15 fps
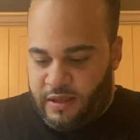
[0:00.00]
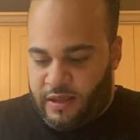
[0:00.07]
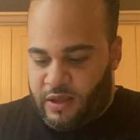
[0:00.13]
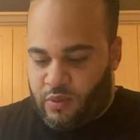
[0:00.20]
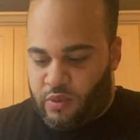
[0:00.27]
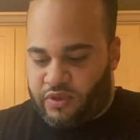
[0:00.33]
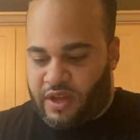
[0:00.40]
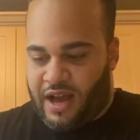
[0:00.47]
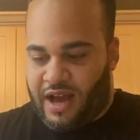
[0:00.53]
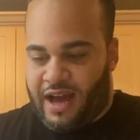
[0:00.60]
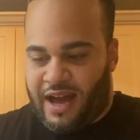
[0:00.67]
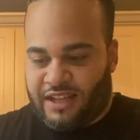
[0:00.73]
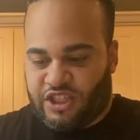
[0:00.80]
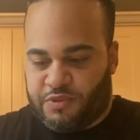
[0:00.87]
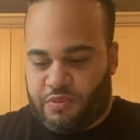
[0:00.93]
With the
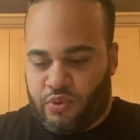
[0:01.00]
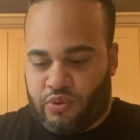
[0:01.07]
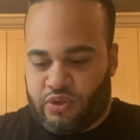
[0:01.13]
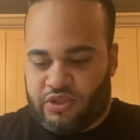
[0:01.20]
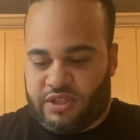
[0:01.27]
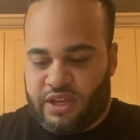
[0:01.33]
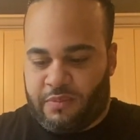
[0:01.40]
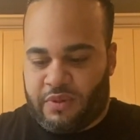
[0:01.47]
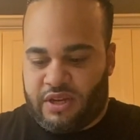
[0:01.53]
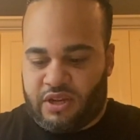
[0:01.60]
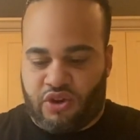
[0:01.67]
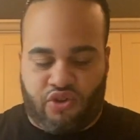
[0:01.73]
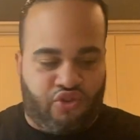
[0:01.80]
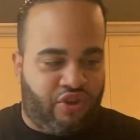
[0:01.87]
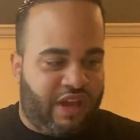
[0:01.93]
hot spoon, you see I'm gonna
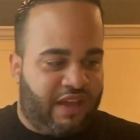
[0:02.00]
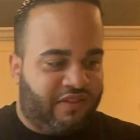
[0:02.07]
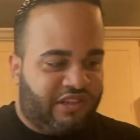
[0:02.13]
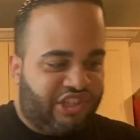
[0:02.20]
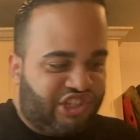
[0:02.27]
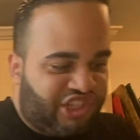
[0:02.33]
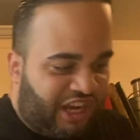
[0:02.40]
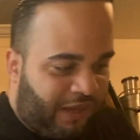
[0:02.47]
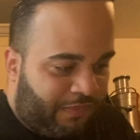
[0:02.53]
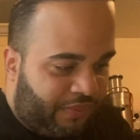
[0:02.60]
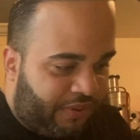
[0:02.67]
create the shape.